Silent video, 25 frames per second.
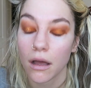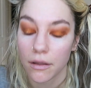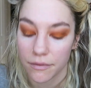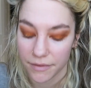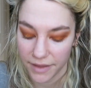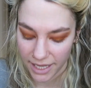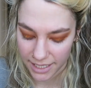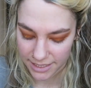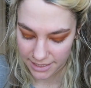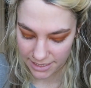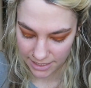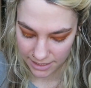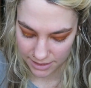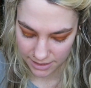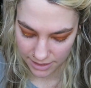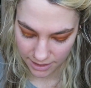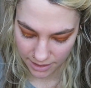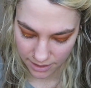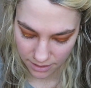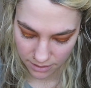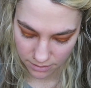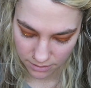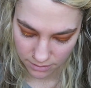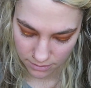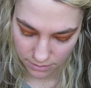That's
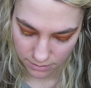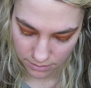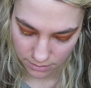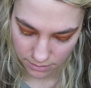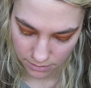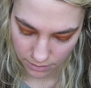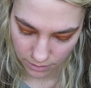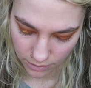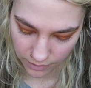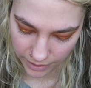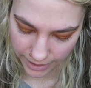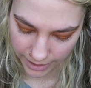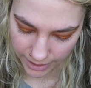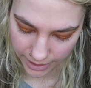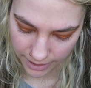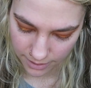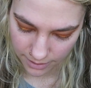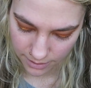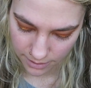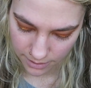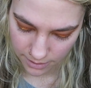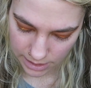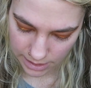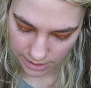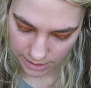easy. Okay,
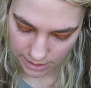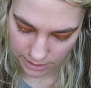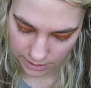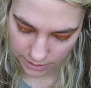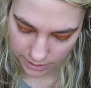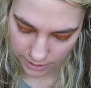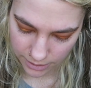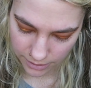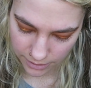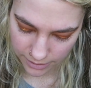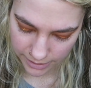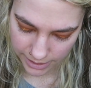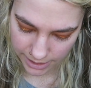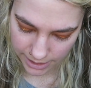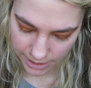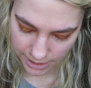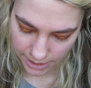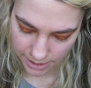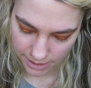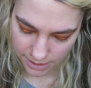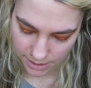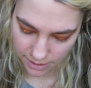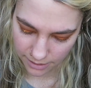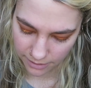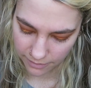the glitter
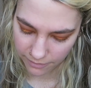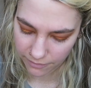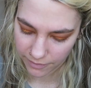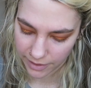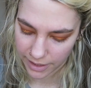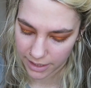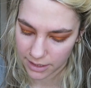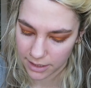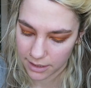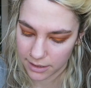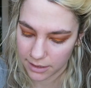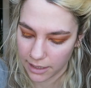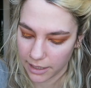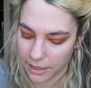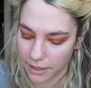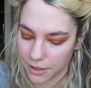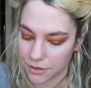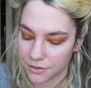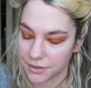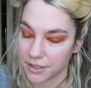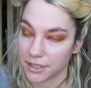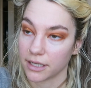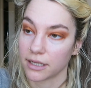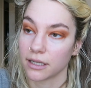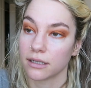adhesive and then like
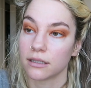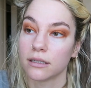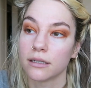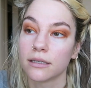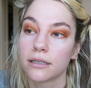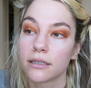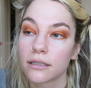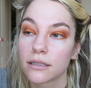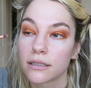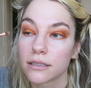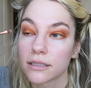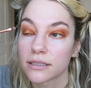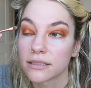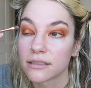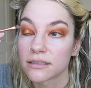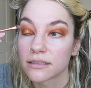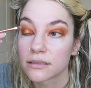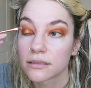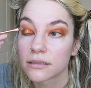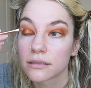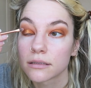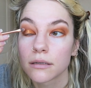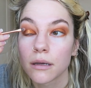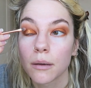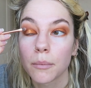using a glitter
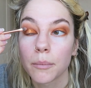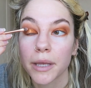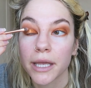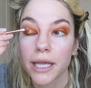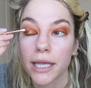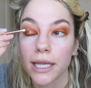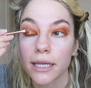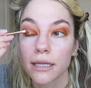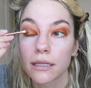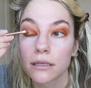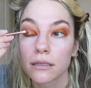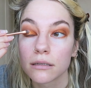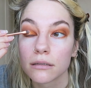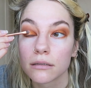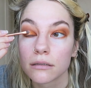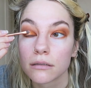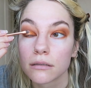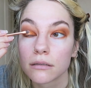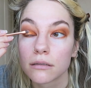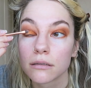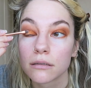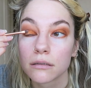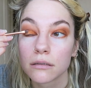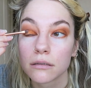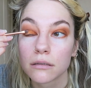is a pain.
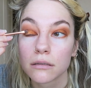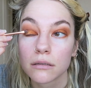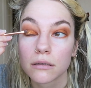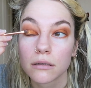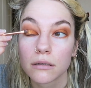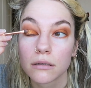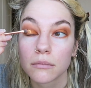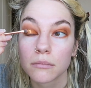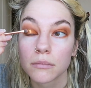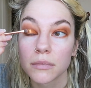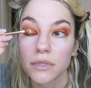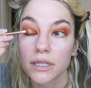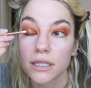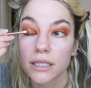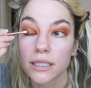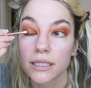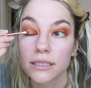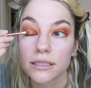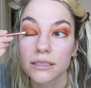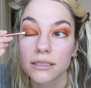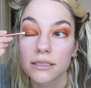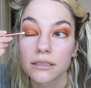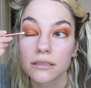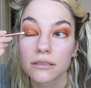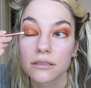
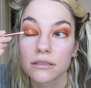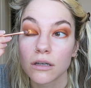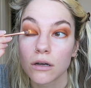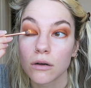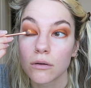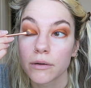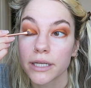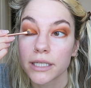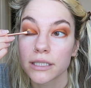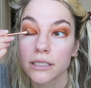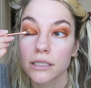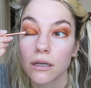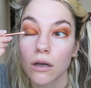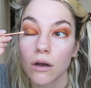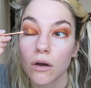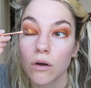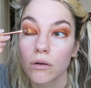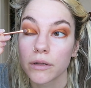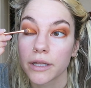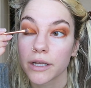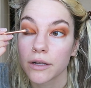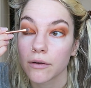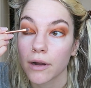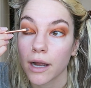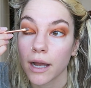This is so easy,
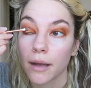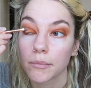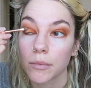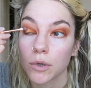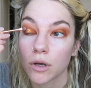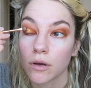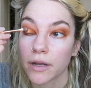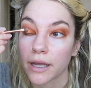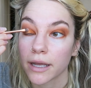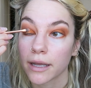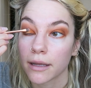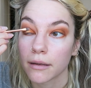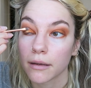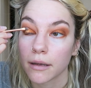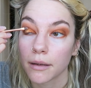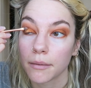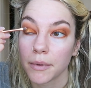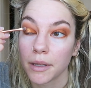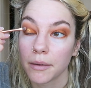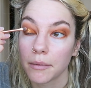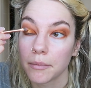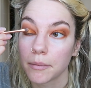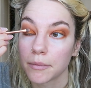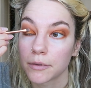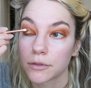holy crap. Okay, I
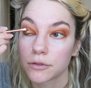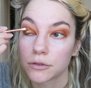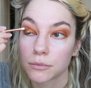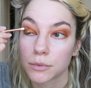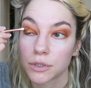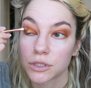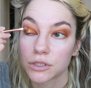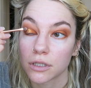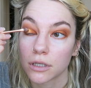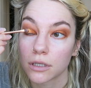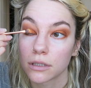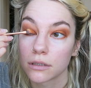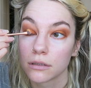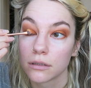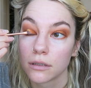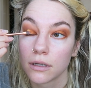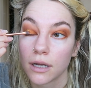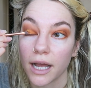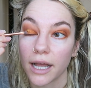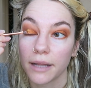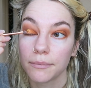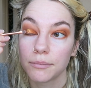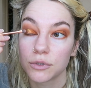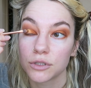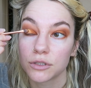maybe put too much on.
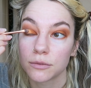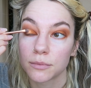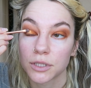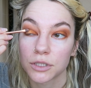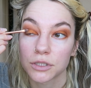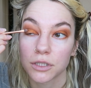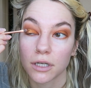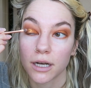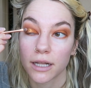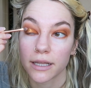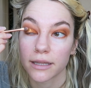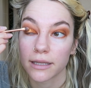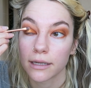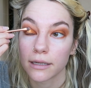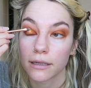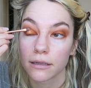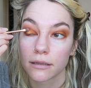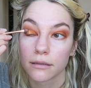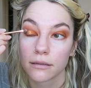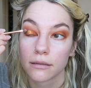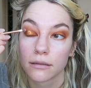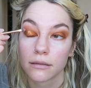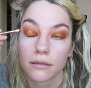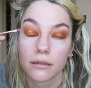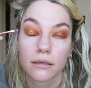I put too much on, I think.
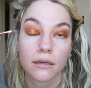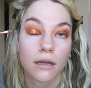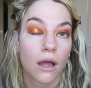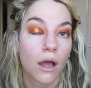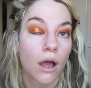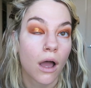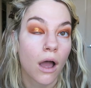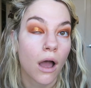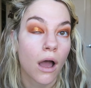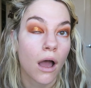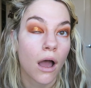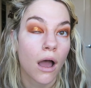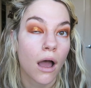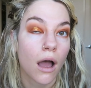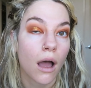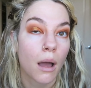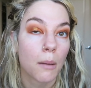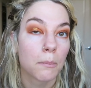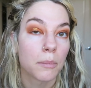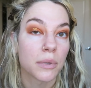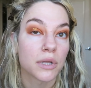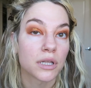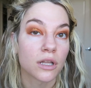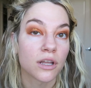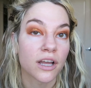
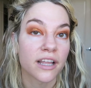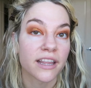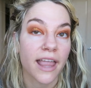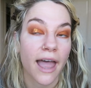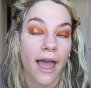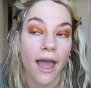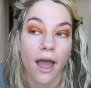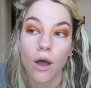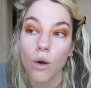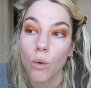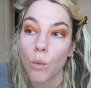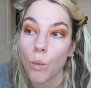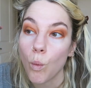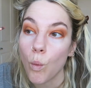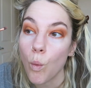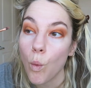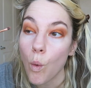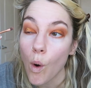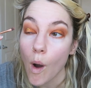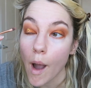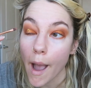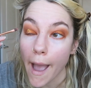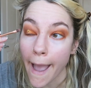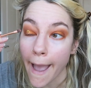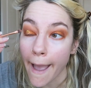But look at that,
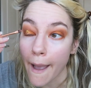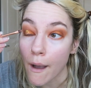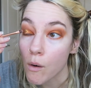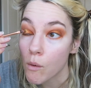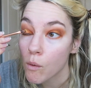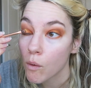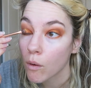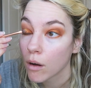wow.